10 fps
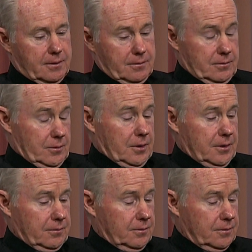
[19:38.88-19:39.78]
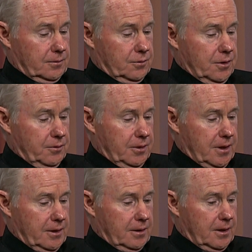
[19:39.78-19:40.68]
I well, I agree with
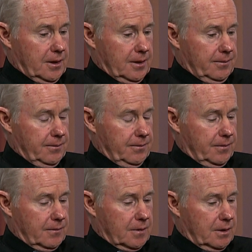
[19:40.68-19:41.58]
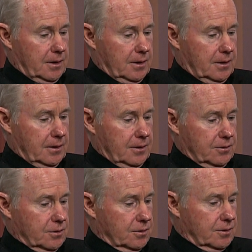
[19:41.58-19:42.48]
that um, and I uh,
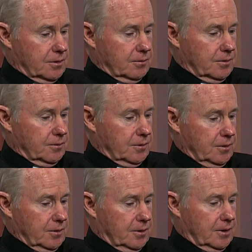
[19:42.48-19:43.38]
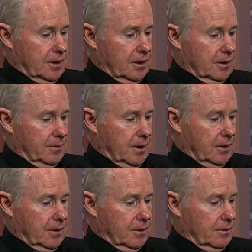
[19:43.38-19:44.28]
just thinking
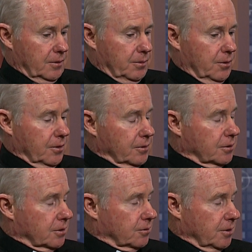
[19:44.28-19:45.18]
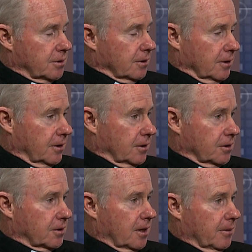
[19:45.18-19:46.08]
about a report just recently that
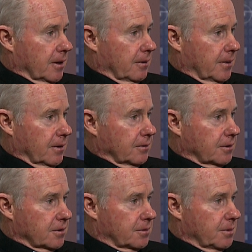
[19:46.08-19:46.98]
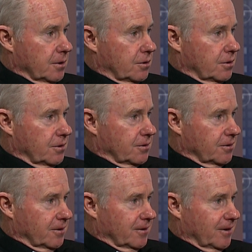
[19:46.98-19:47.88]
just came out about the species
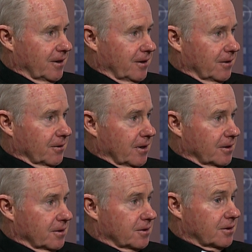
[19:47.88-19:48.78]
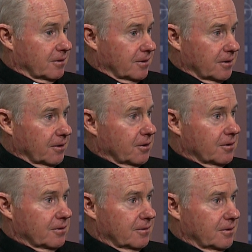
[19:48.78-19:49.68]
and the, right. you know that right. is under
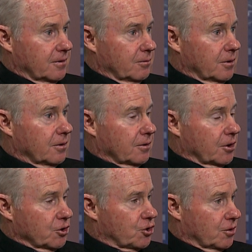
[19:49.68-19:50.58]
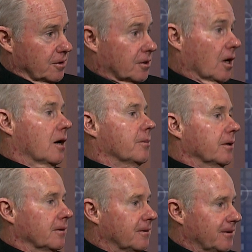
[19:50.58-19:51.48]
eh, real it's
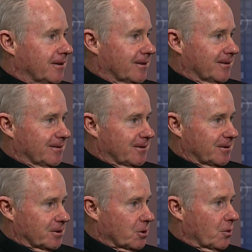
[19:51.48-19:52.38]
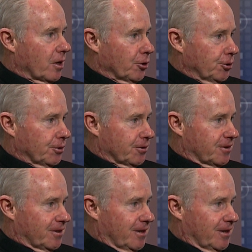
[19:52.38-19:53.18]
alarming you know, it's a red alert.